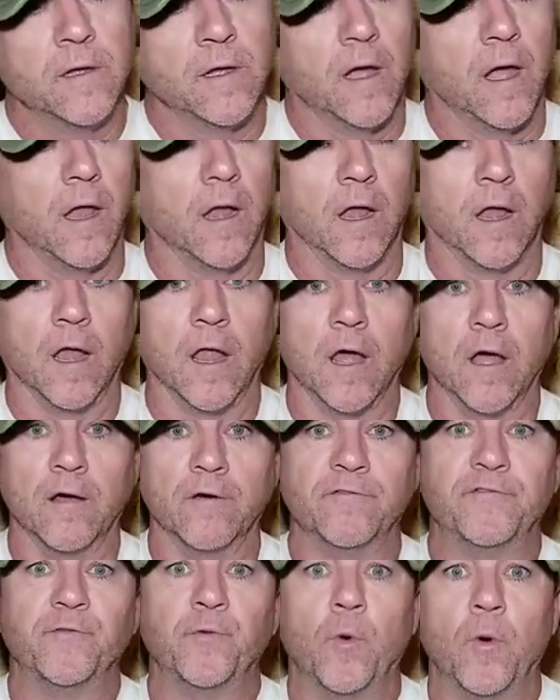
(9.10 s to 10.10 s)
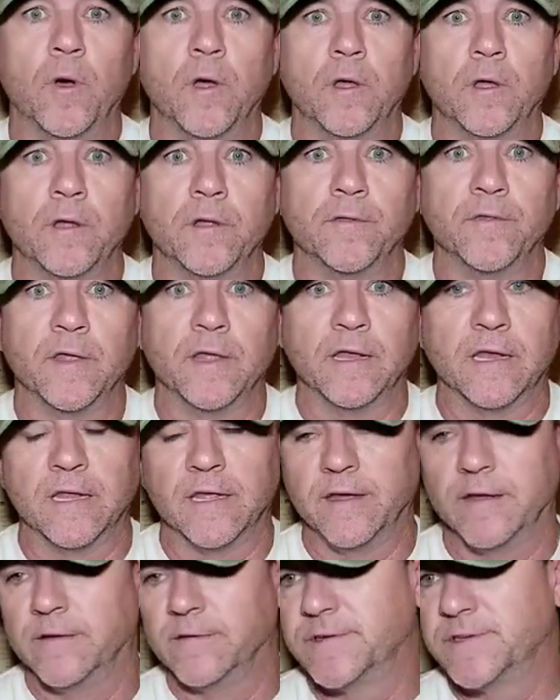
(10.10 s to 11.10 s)
a loved one that
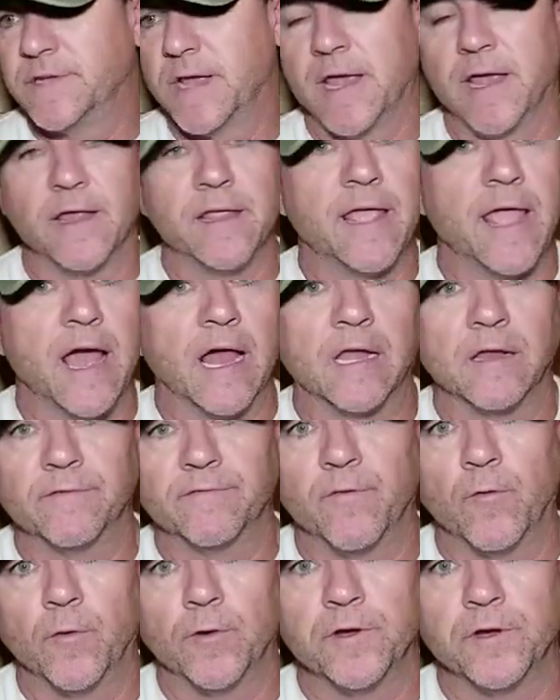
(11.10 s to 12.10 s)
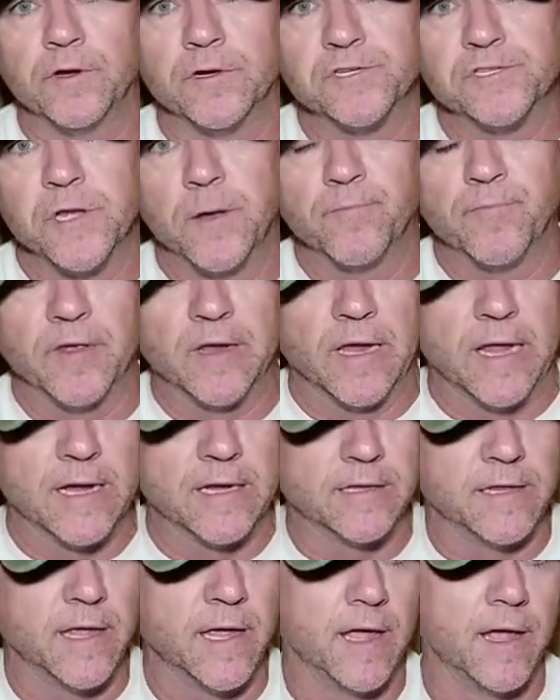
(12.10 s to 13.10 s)
lives, say, in California or something
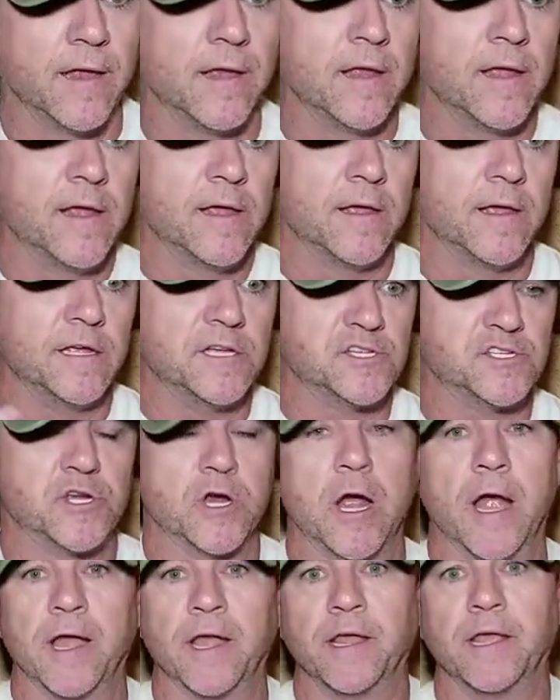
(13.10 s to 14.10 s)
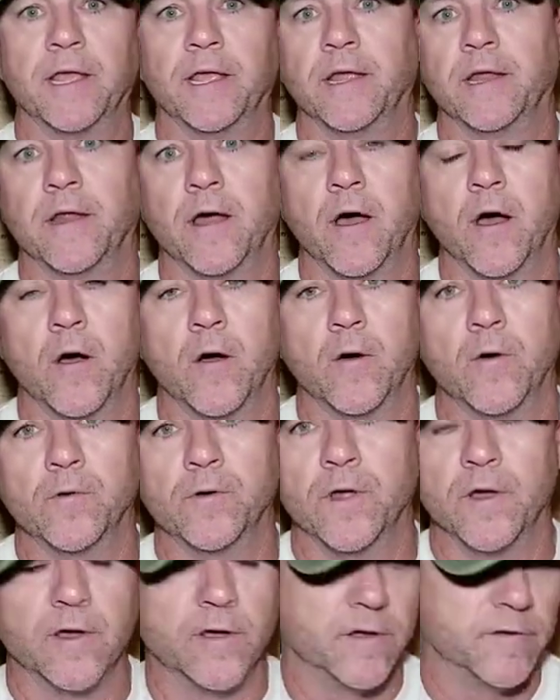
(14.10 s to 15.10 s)
like that, is trying to get a
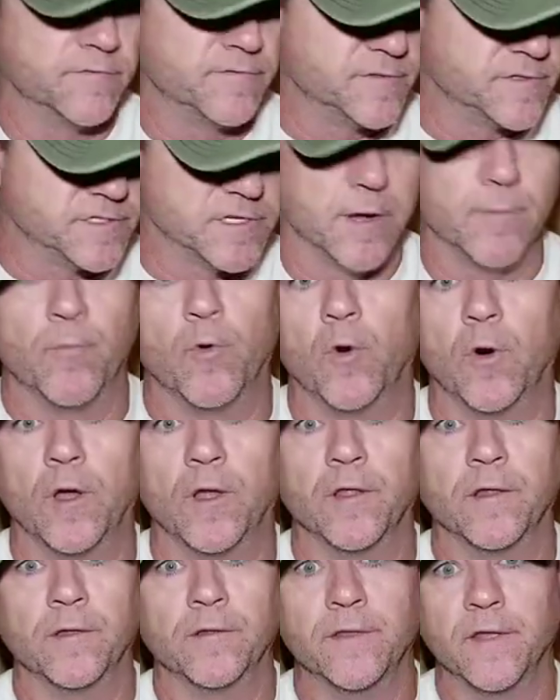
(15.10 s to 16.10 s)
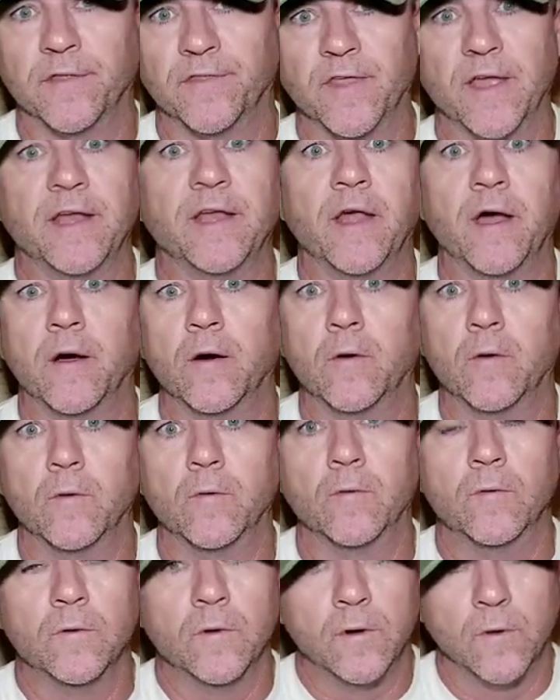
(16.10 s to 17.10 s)
hold of someone that they
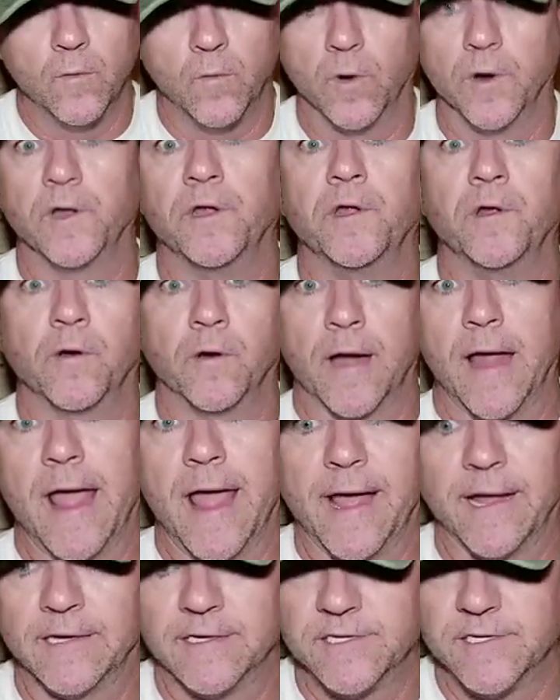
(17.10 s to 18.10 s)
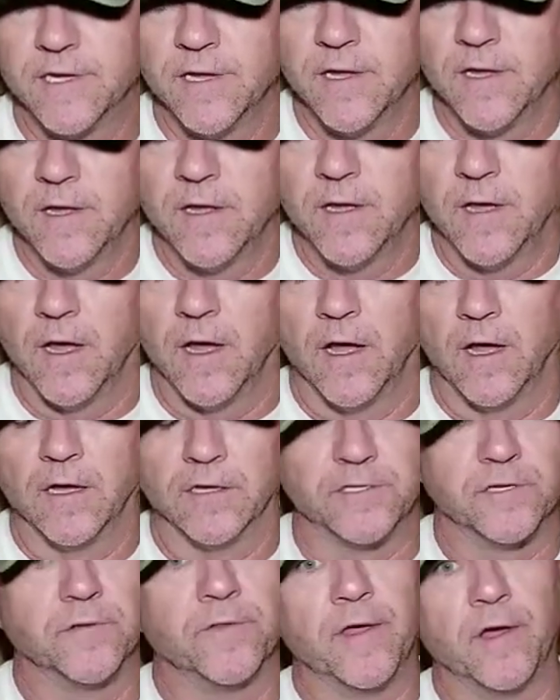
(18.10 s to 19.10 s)
know where you're at. Uh,
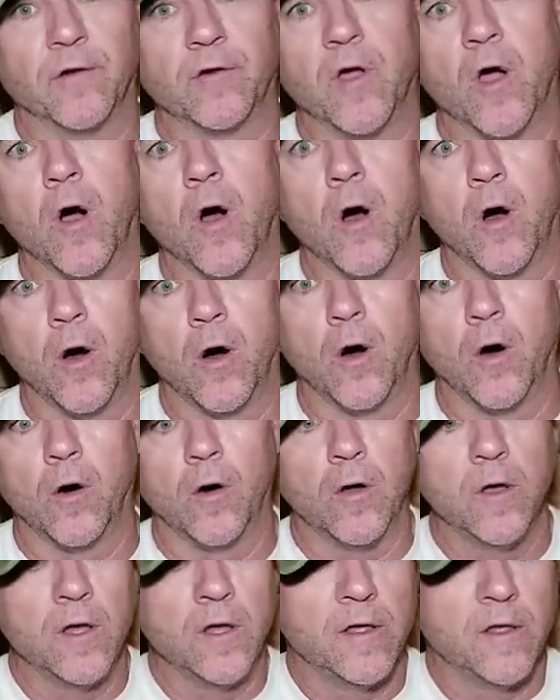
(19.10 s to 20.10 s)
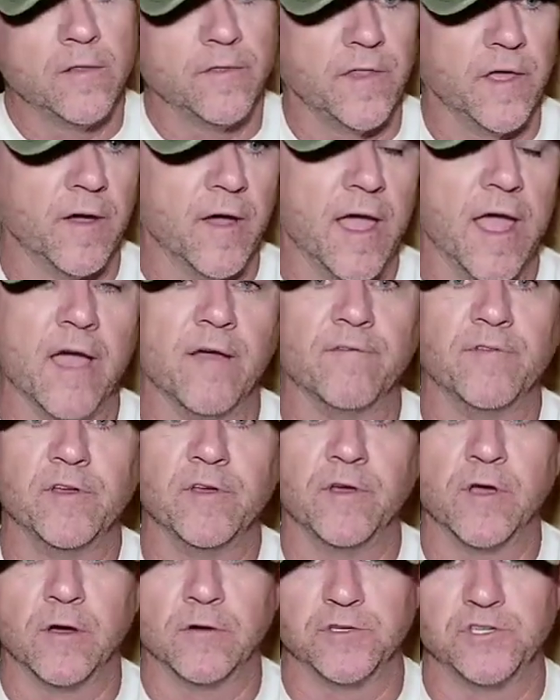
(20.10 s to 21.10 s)
so they'll call, they'll have
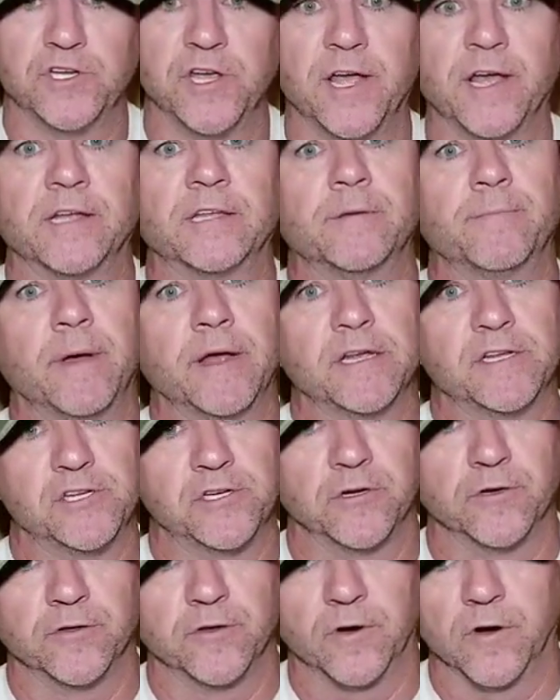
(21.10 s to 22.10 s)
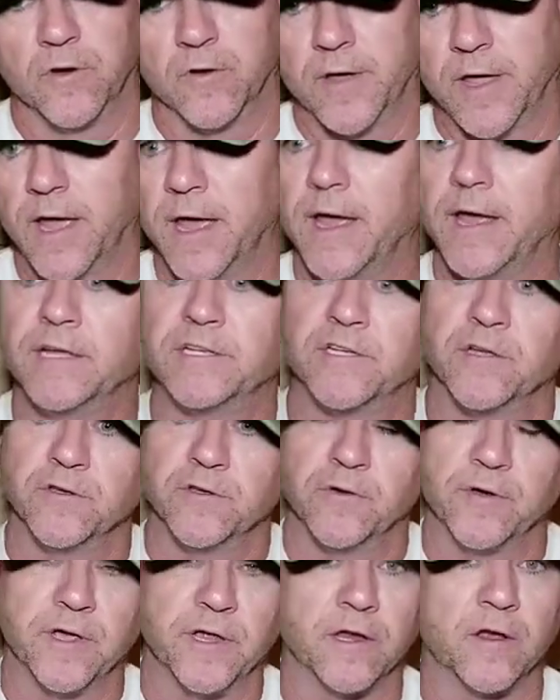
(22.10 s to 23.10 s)
you go check to make sure they're okay. So
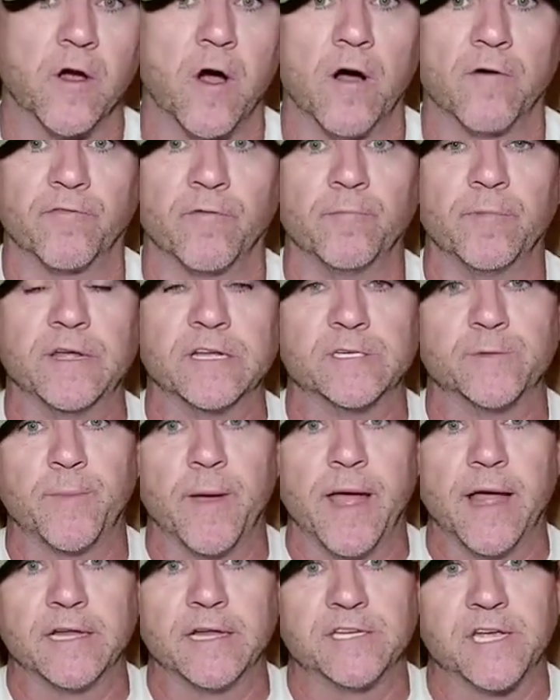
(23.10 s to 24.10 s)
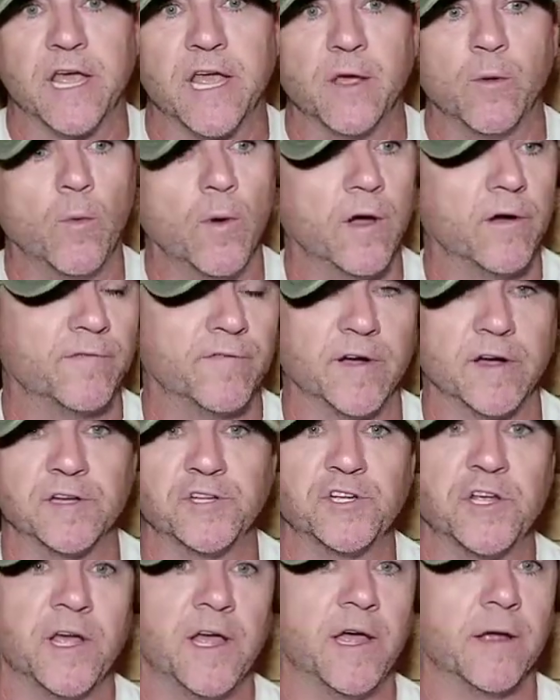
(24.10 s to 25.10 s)
you'll get a call from dispatch, hey, welfare
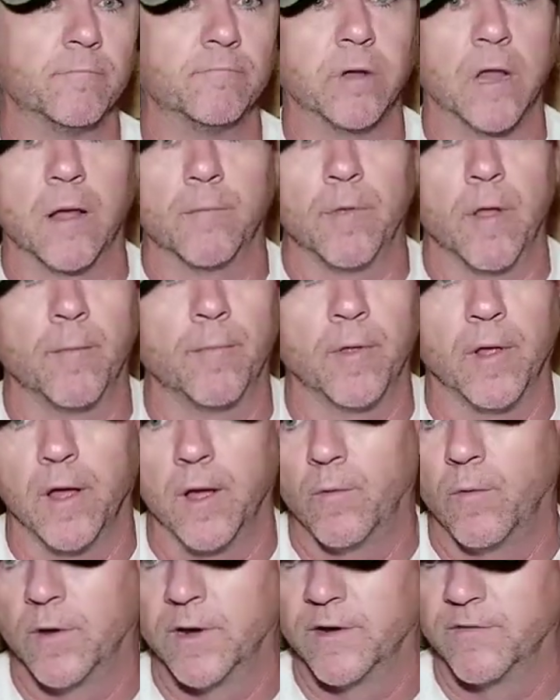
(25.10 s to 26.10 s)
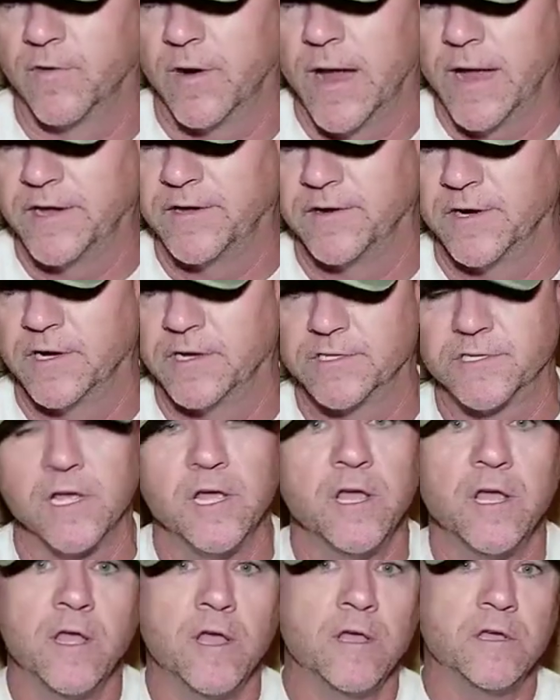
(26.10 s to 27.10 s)
check, blah, blah, blah, whatever address.
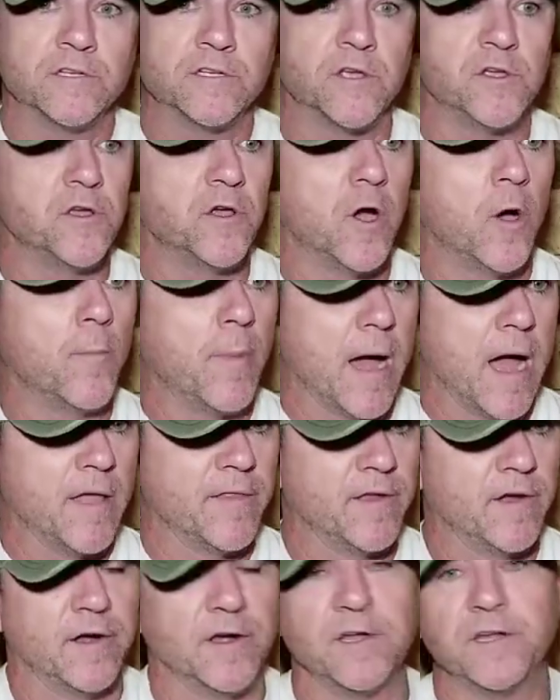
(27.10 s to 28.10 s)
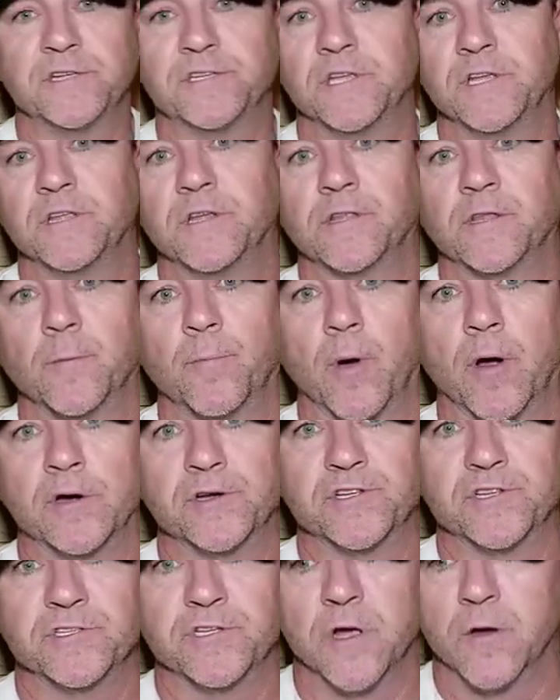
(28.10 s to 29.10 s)
So you go by there, you see that the
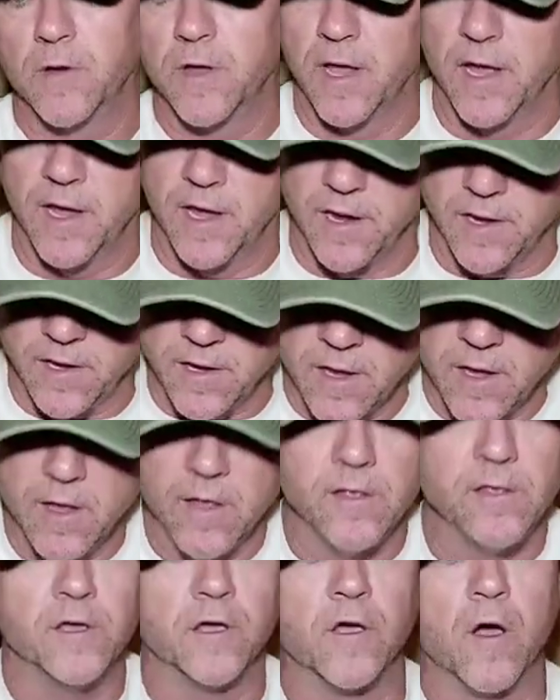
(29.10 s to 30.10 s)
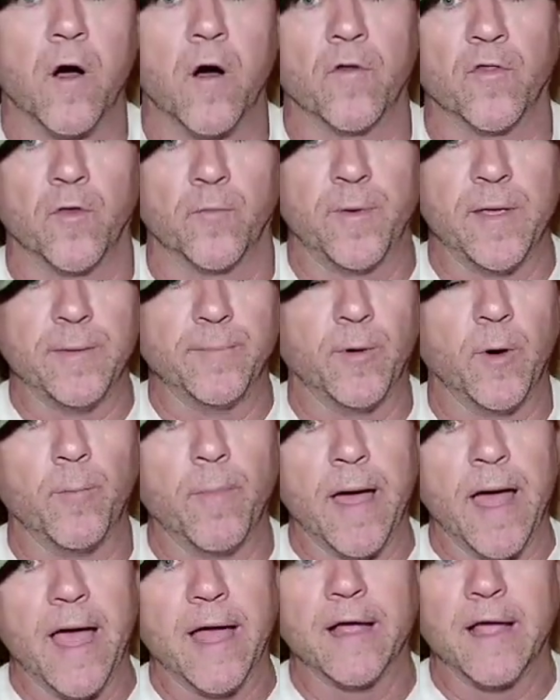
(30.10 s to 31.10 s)
person's okay. You call the people
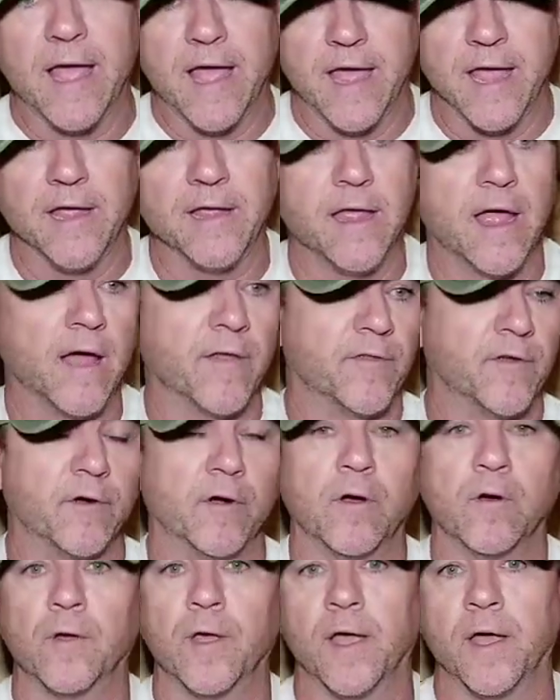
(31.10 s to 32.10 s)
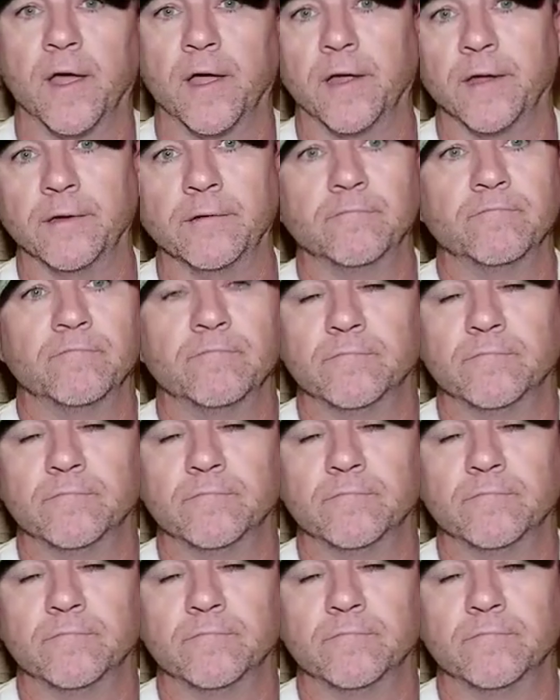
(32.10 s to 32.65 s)
back. Hey, yeah, they're okay.